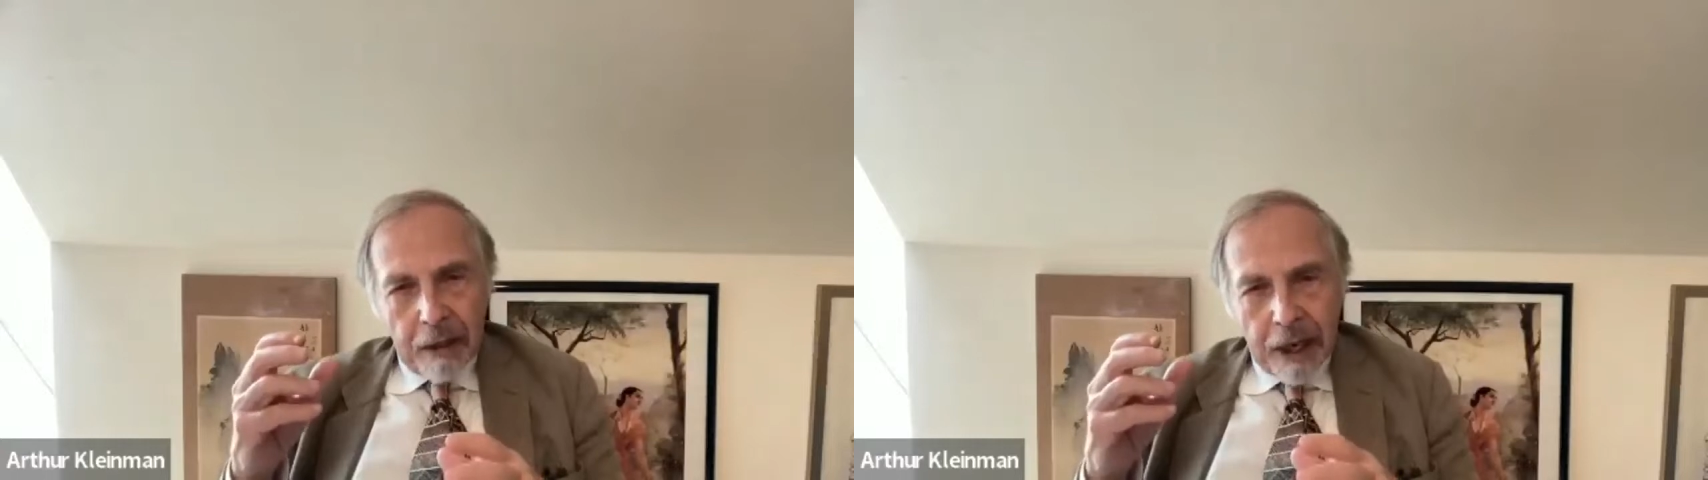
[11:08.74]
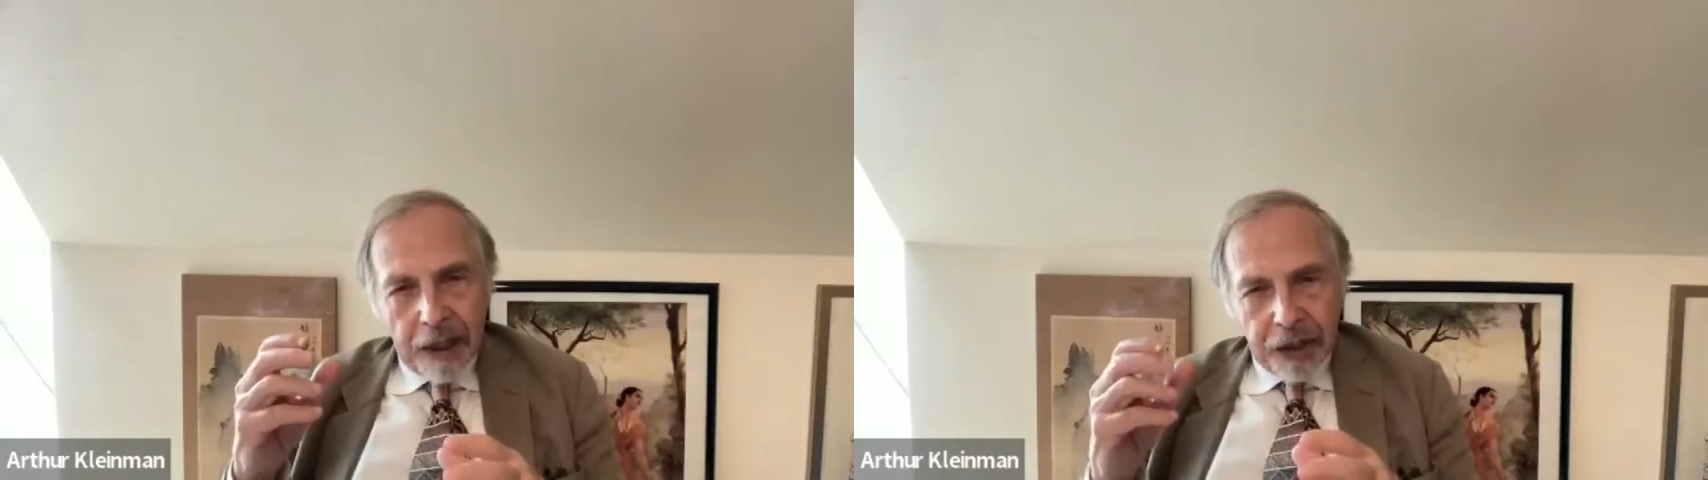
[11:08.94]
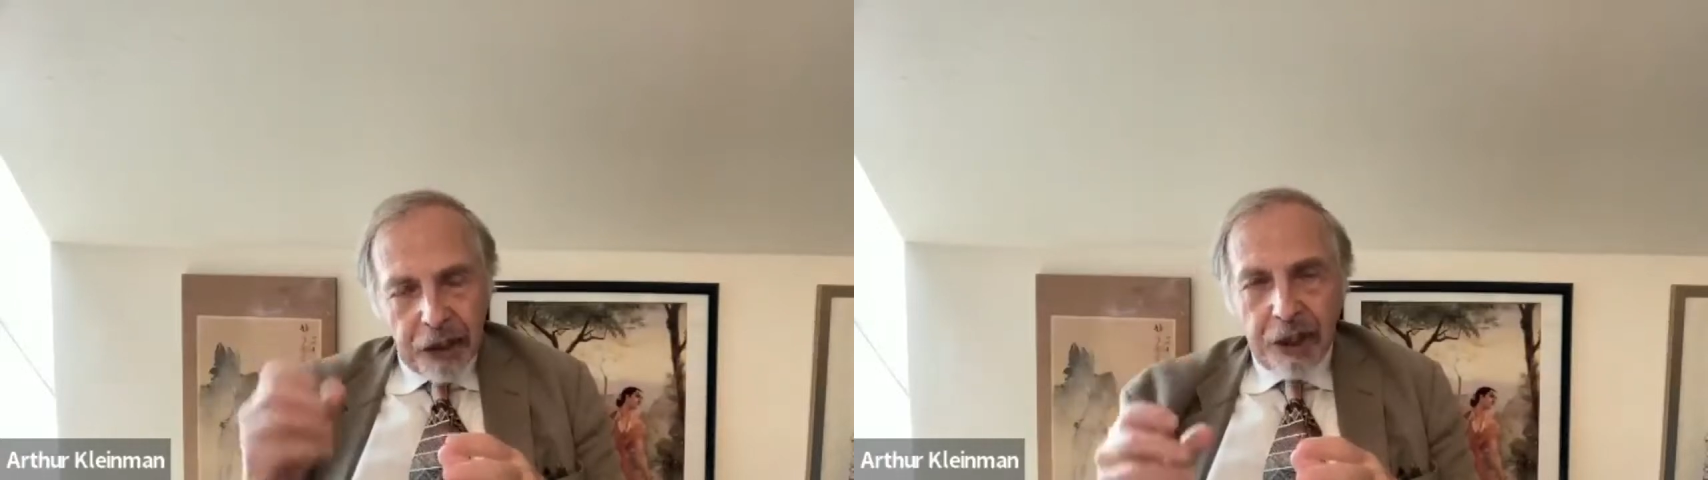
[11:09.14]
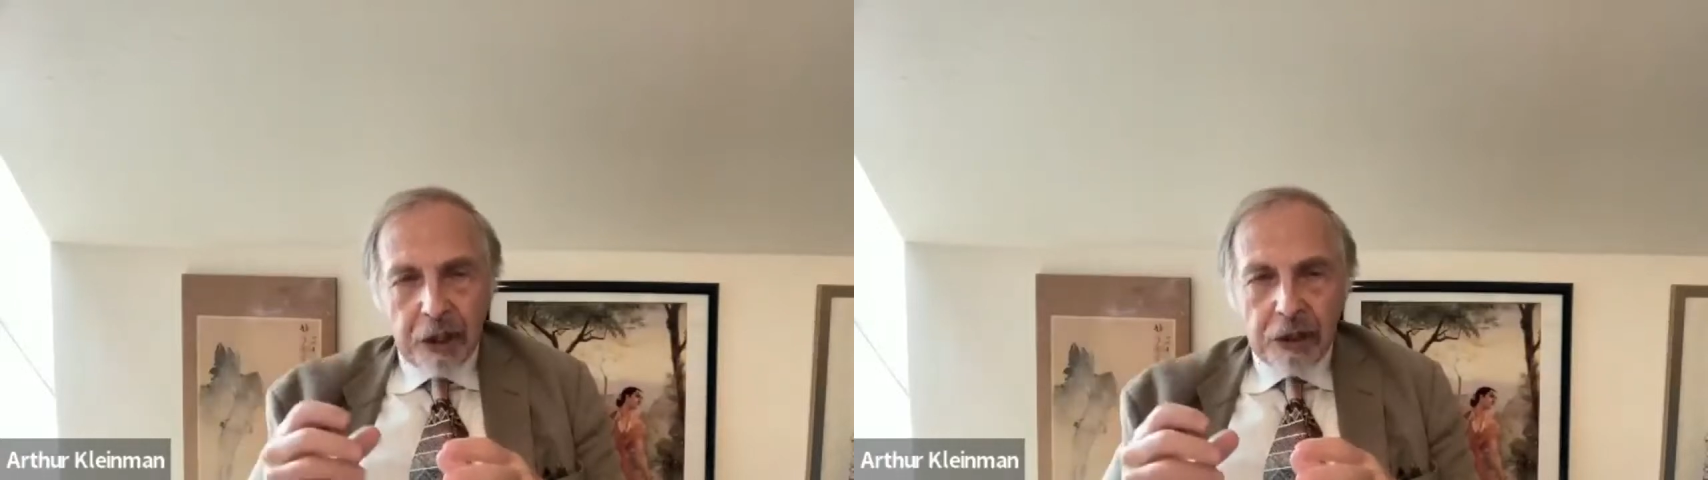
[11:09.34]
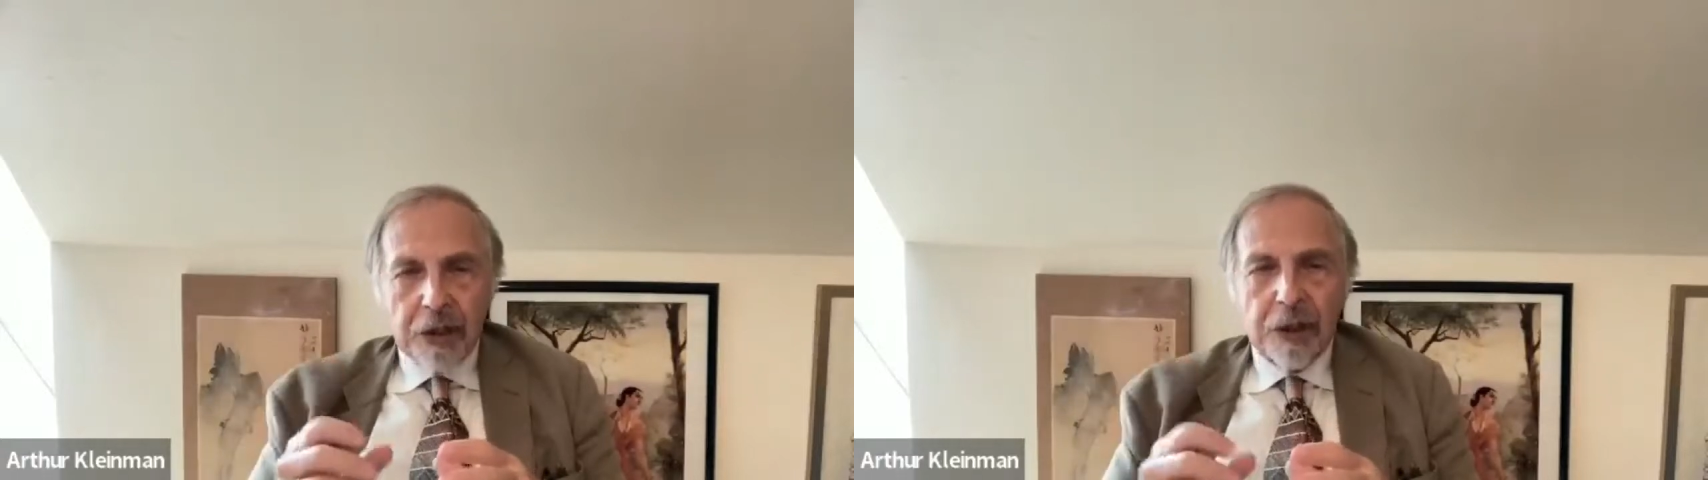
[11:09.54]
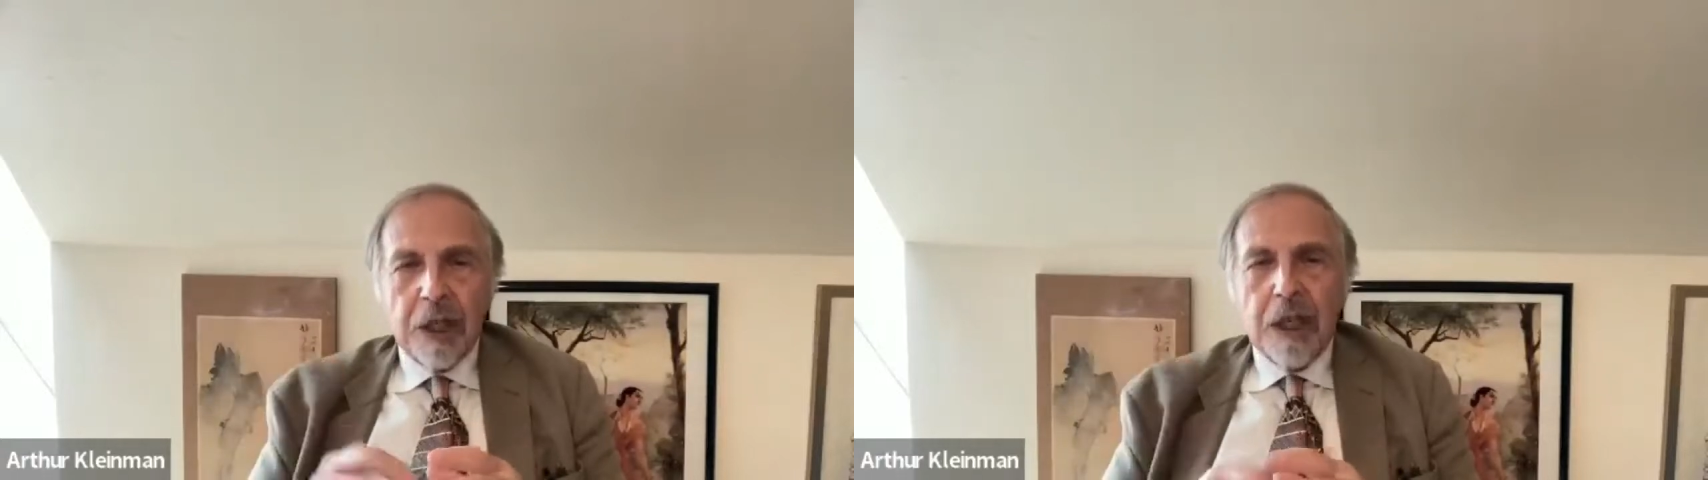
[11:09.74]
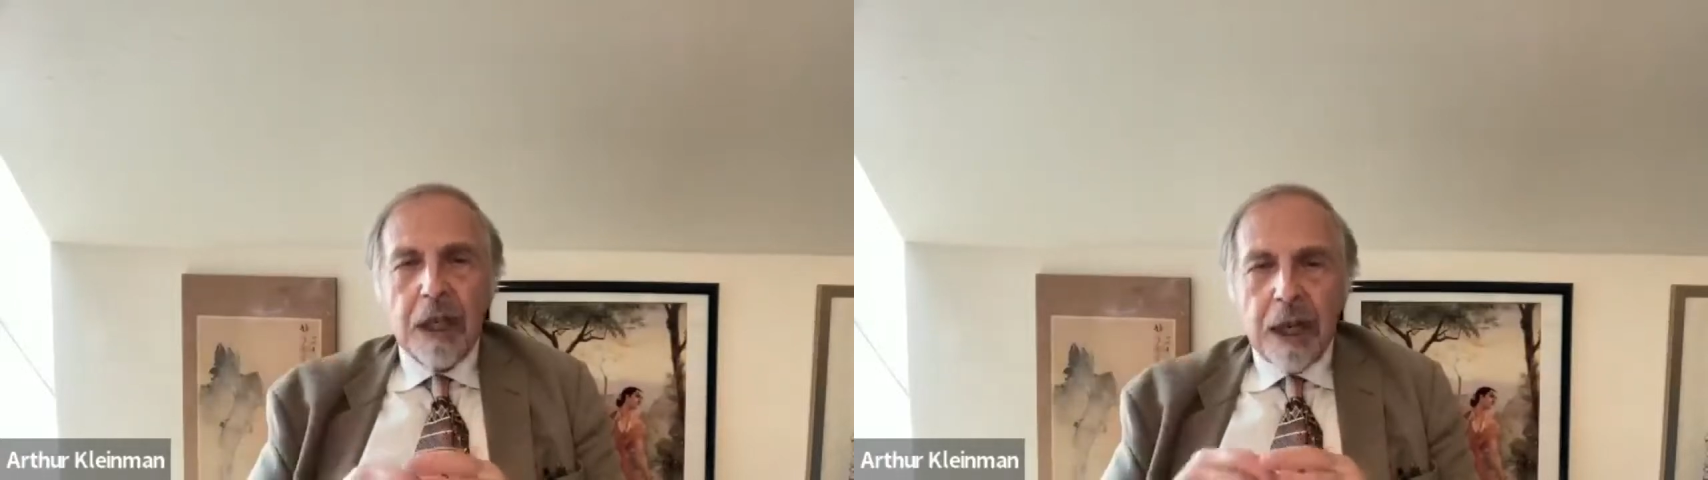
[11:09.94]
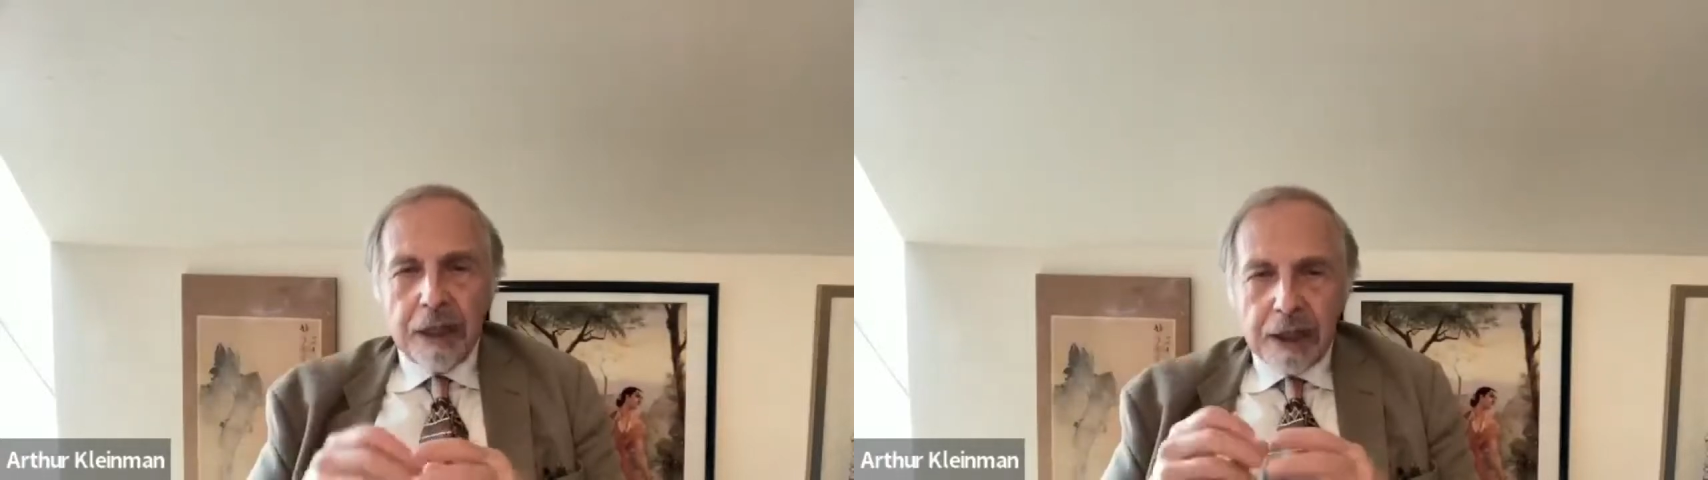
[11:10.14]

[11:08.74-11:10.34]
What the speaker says: engineers and